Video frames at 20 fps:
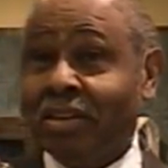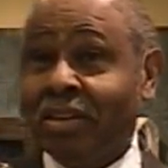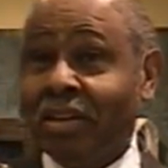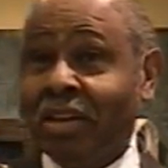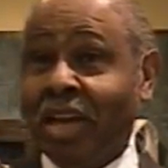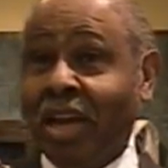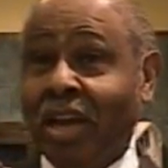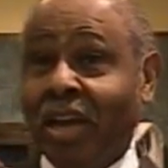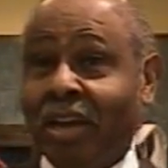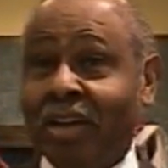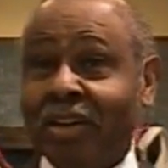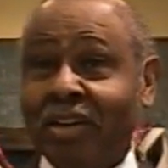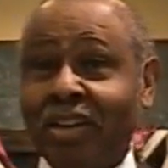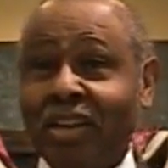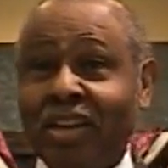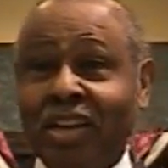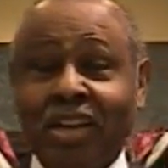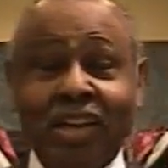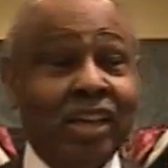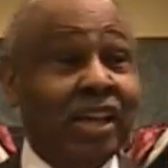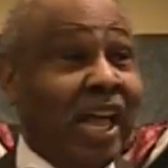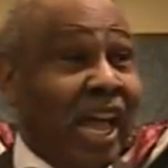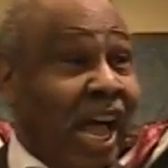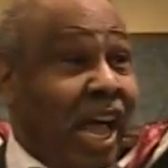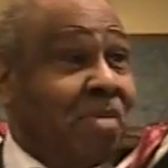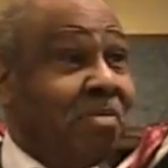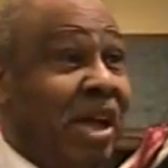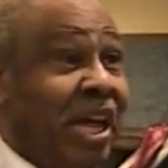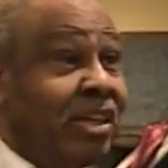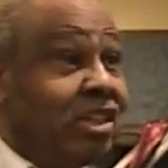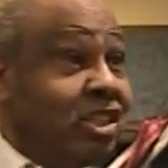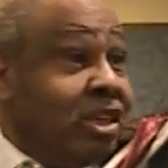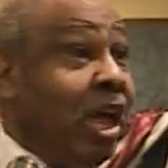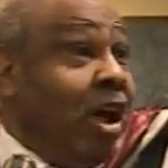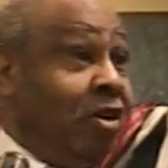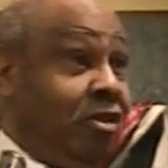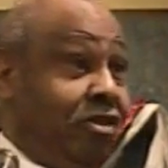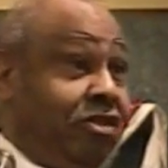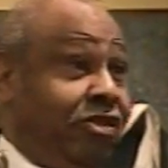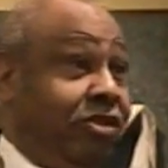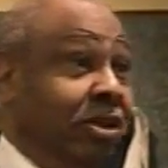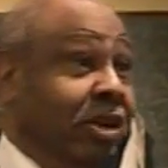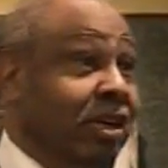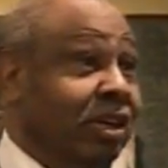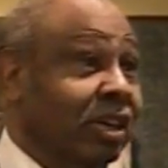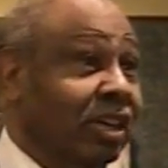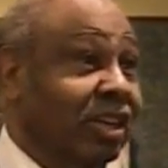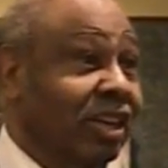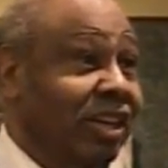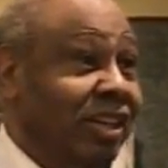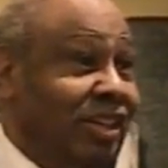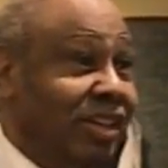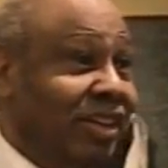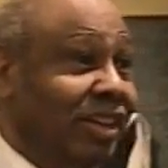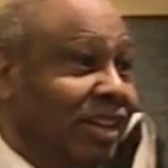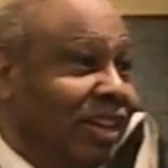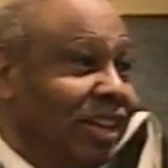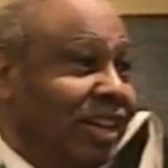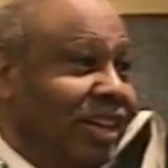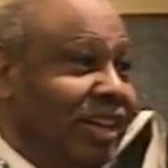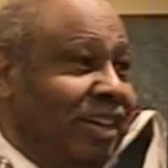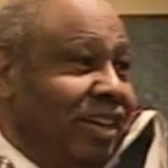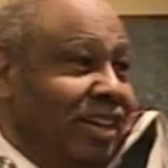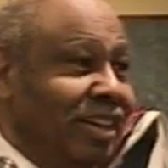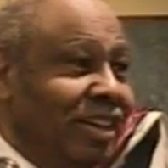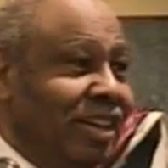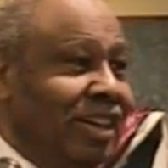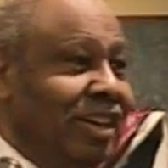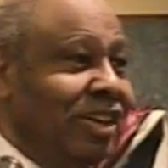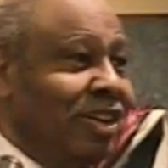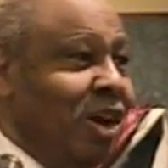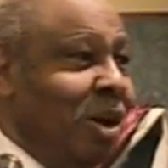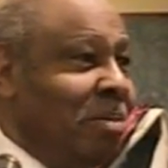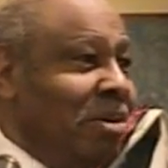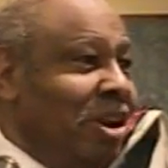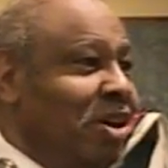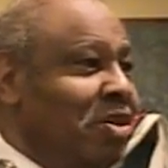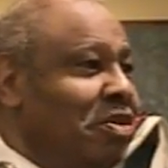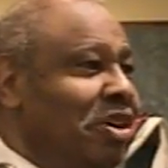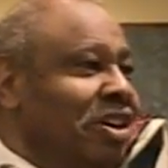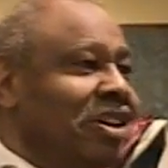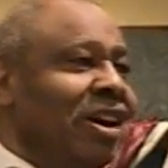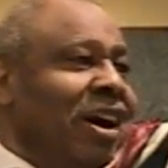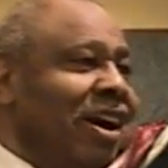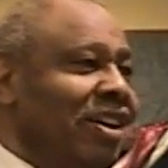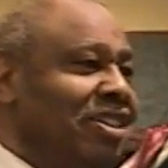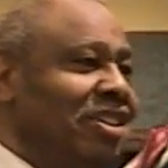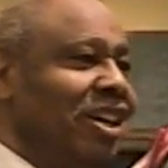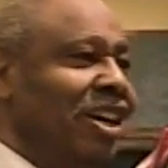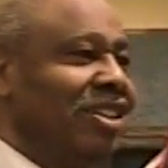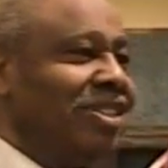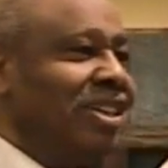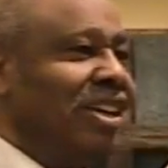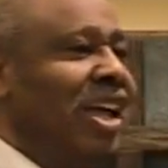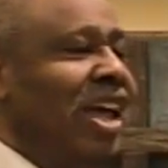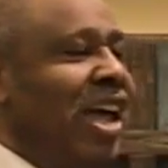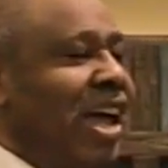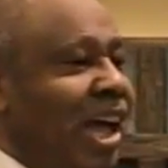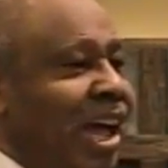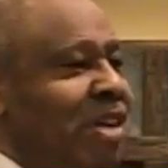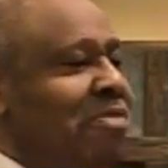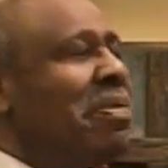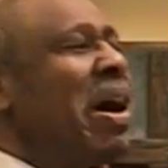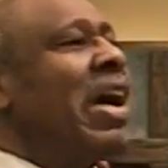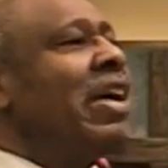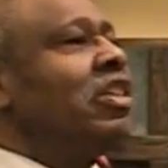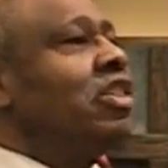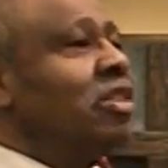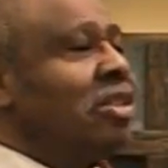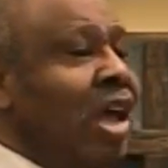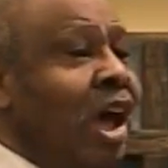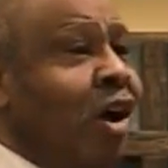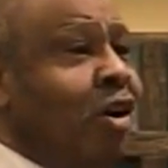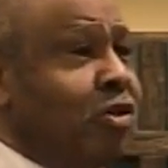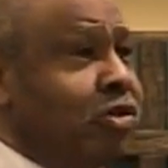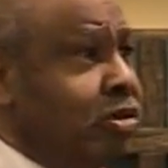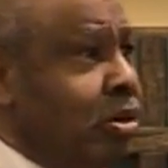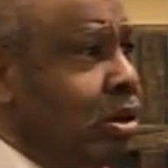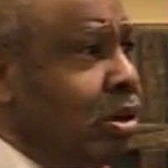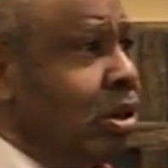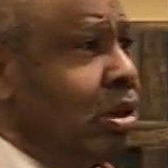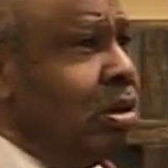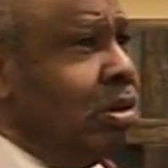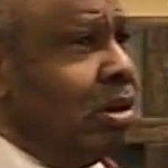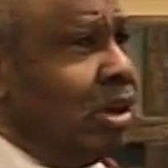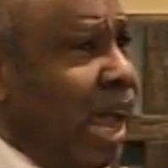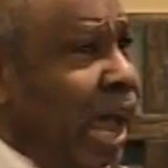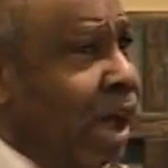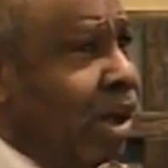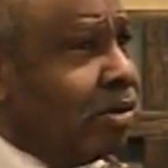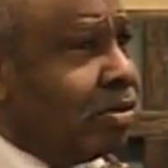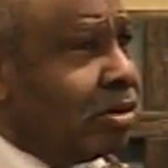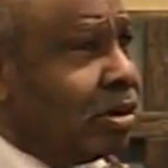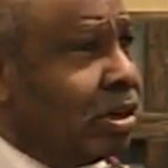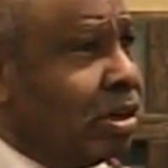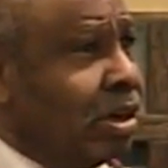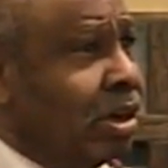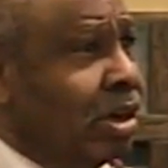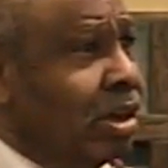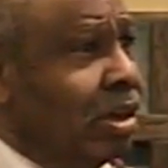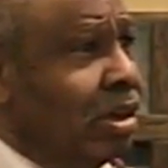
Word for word: Yeah. I myself. and normally when God says, I myself, look out,